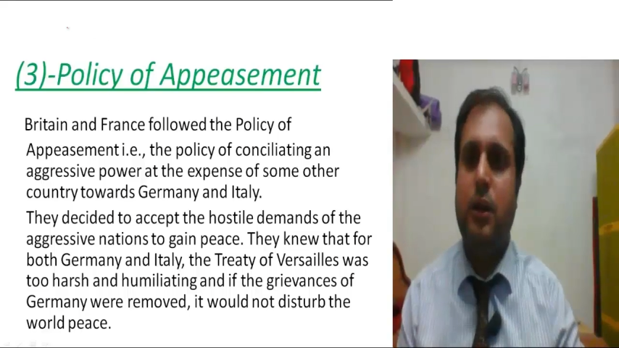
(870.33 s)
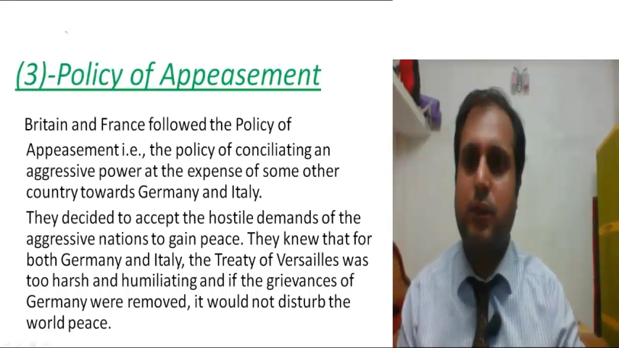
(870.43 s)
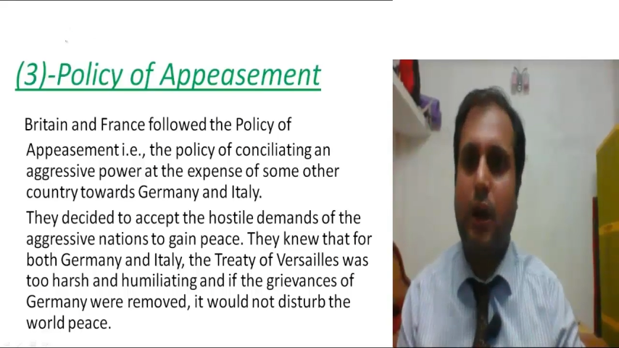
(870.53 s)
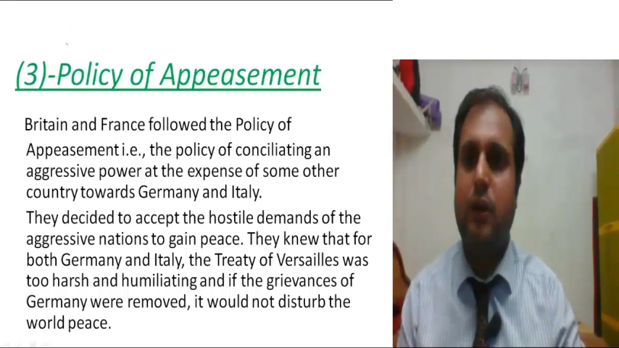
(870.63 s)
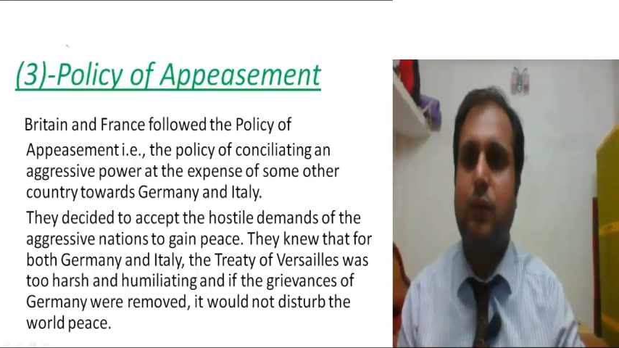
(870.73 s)

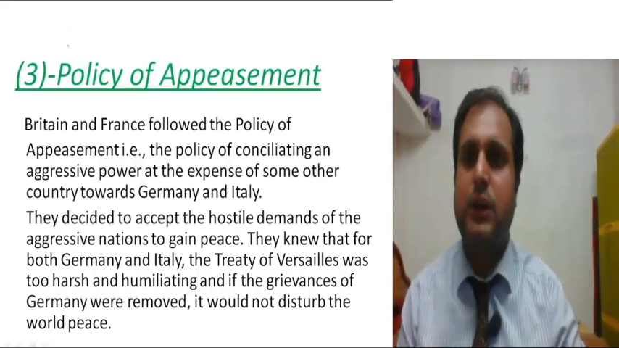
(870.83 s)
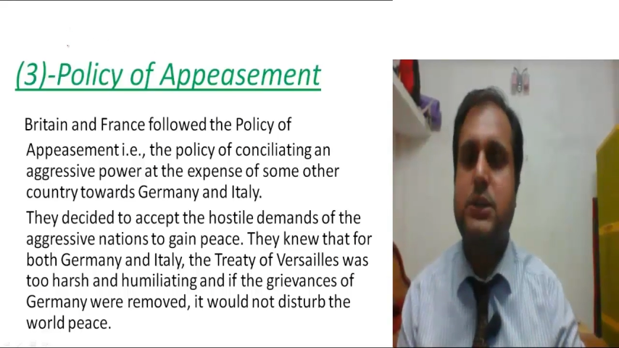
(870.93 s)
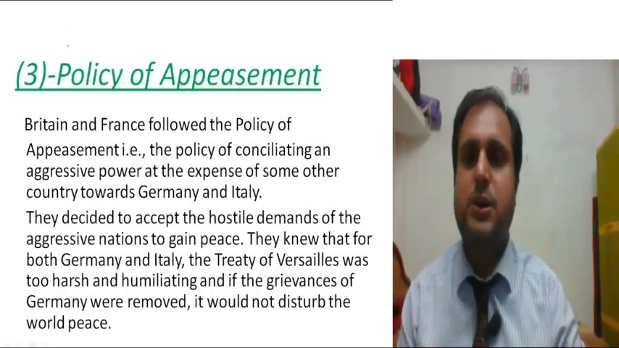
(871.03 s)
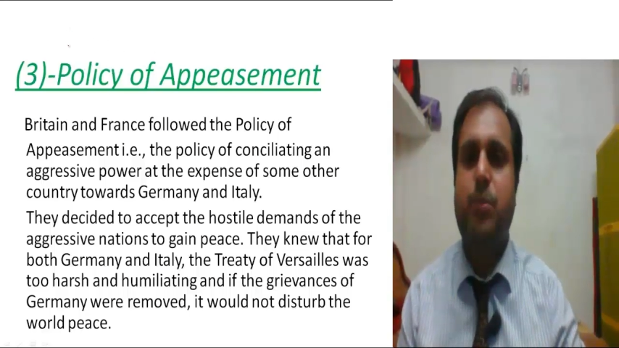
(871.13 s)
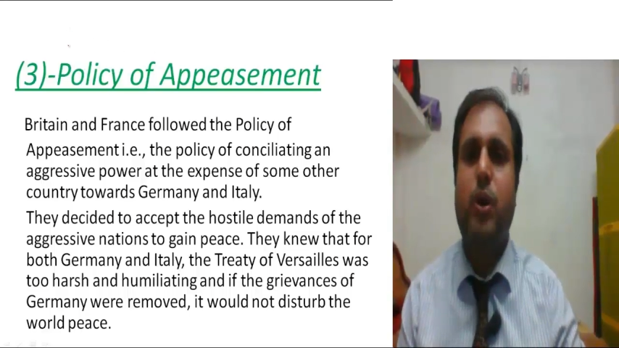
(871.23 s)
Third one
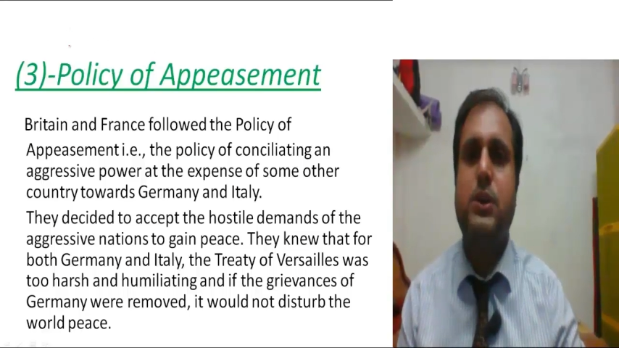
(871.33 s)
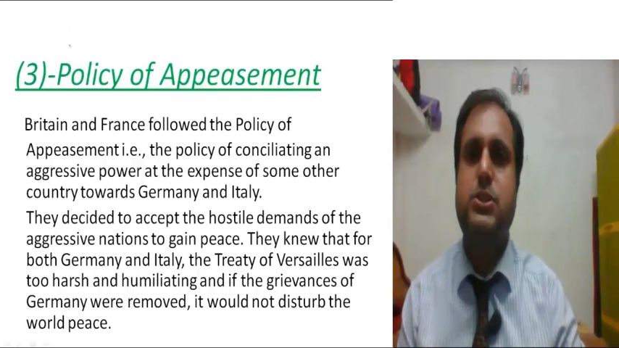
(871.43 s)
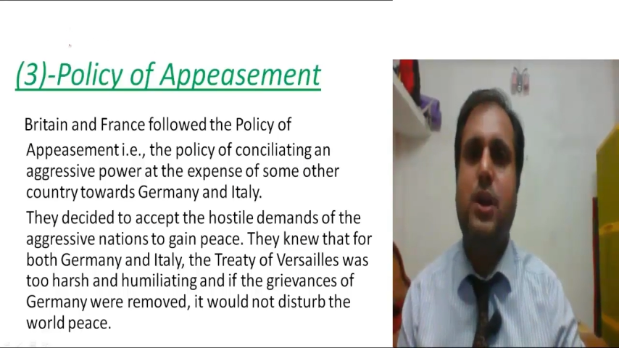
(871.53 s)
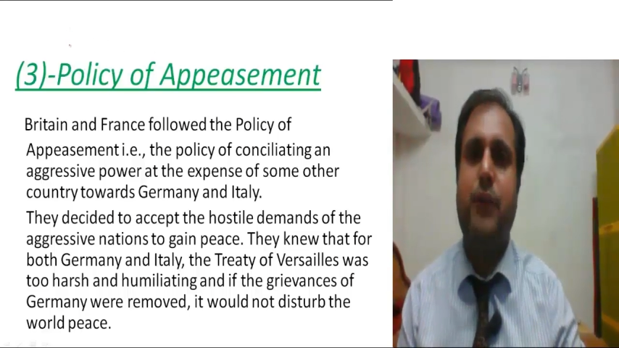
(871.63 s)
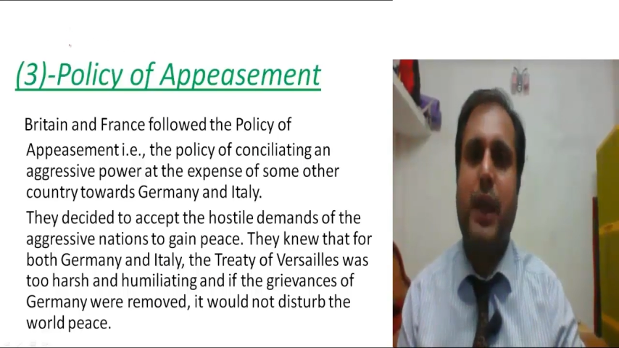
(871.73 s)
is the
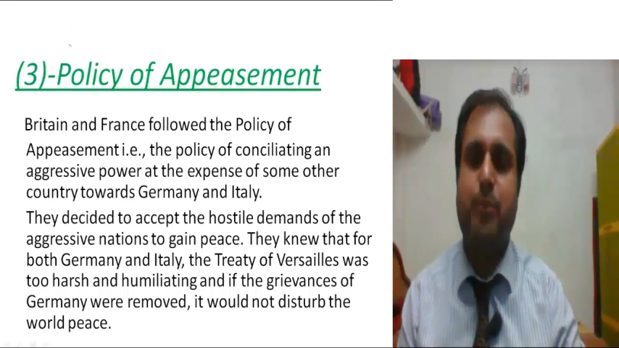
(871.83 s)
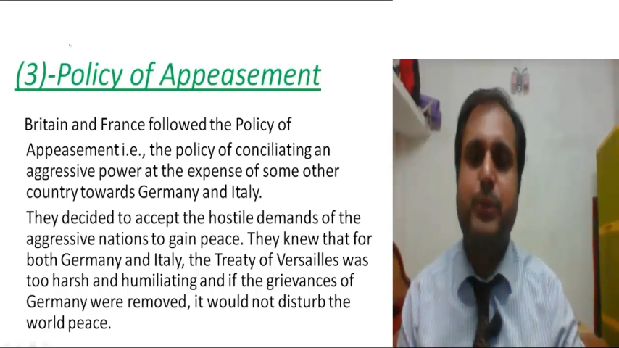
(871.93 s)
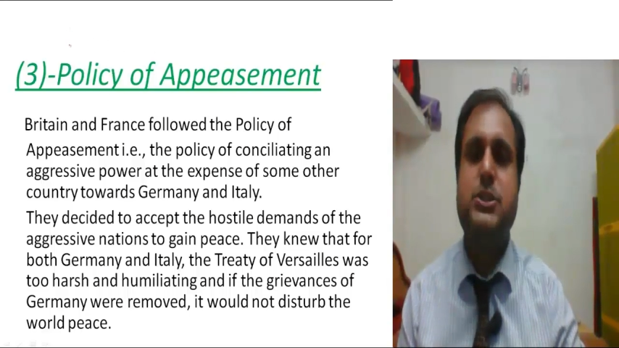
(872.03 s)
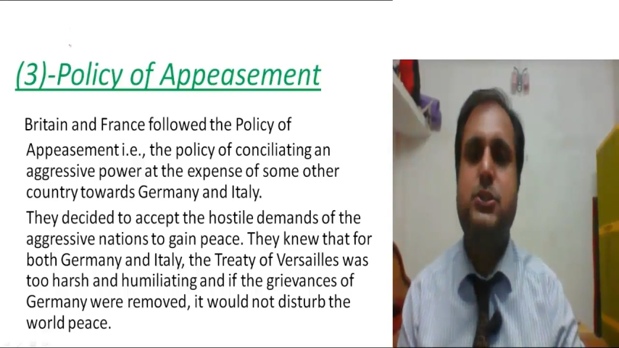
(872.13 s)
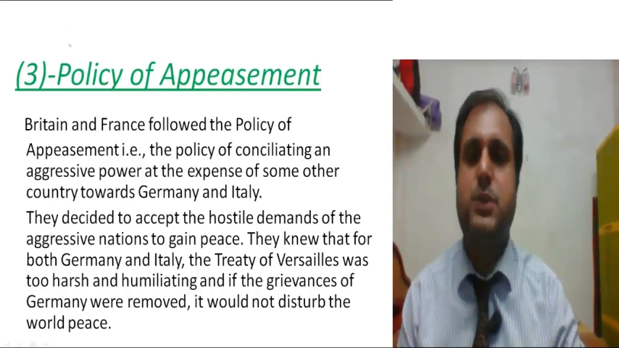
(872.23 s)
policy of
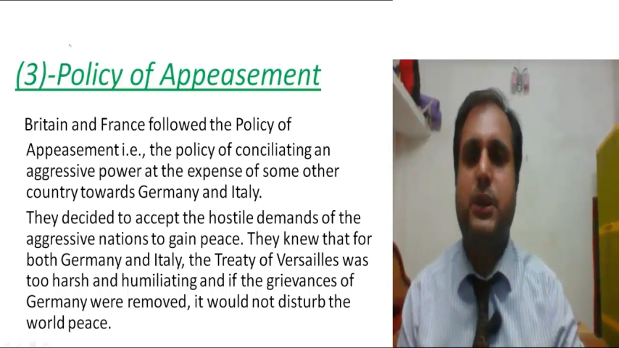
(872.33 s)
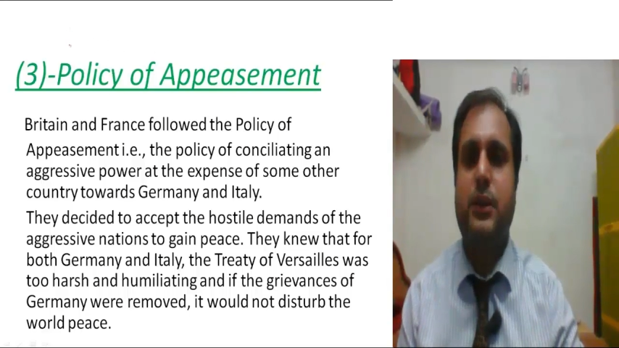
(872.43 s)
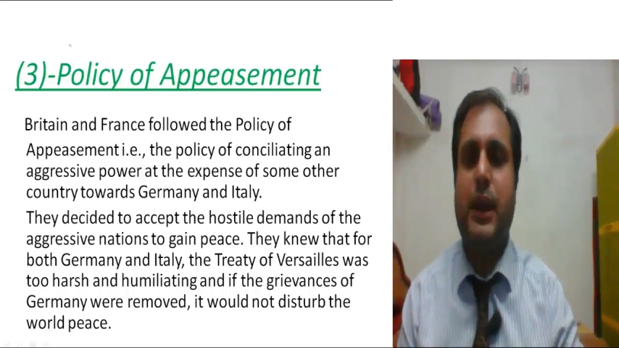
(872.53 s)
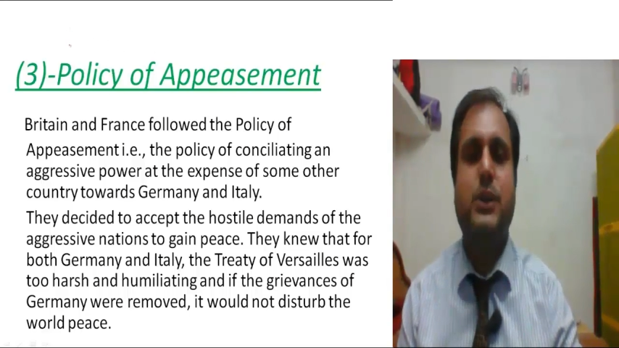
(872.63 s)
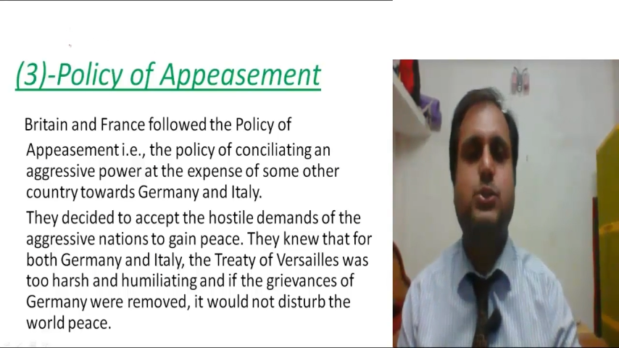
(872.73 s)
appeasement.
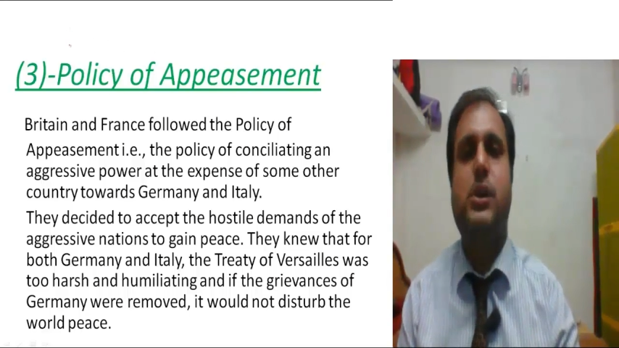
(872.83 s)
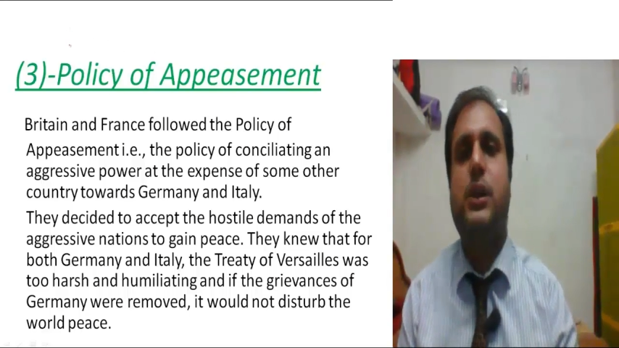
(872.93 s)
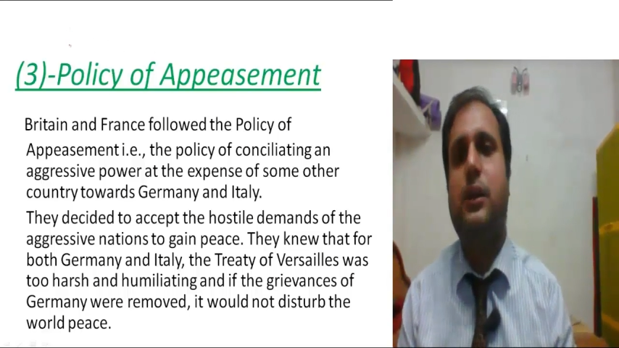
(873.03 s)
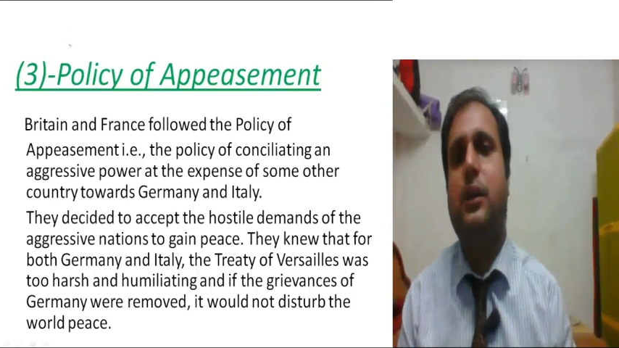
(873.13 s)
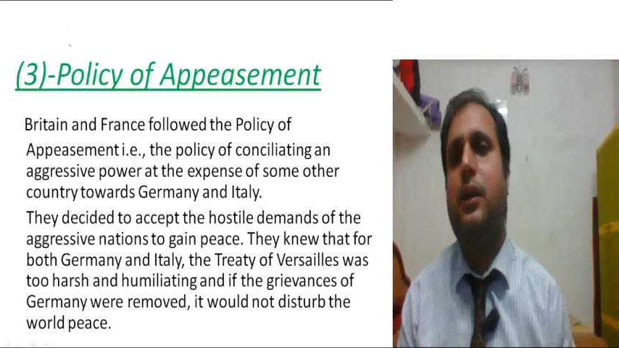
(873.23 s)

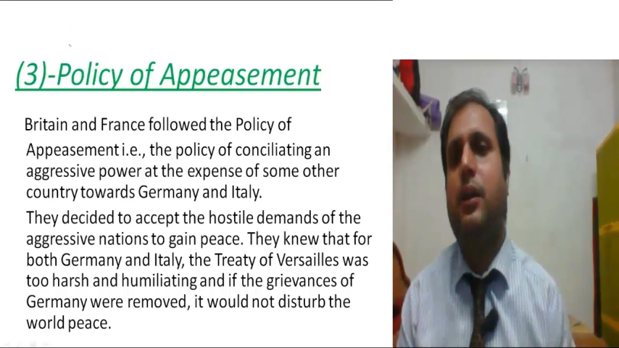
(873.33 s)
Actually,